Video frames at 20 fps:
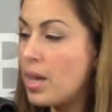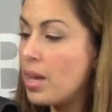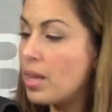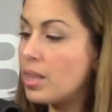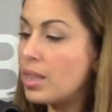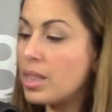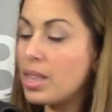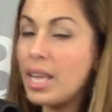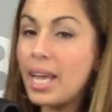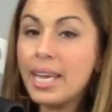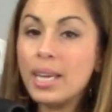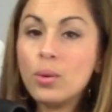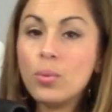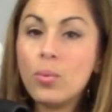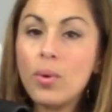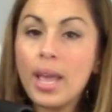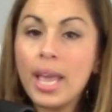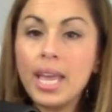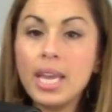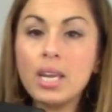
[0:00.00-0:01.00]

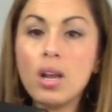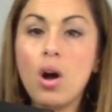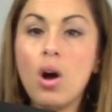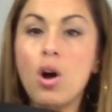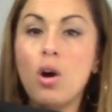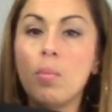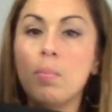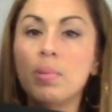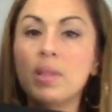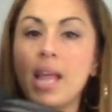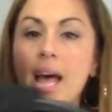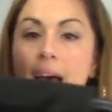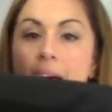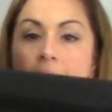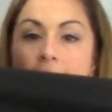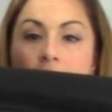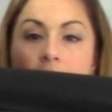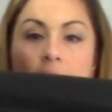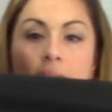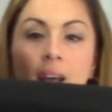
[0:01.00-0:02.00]
lightweight, all black.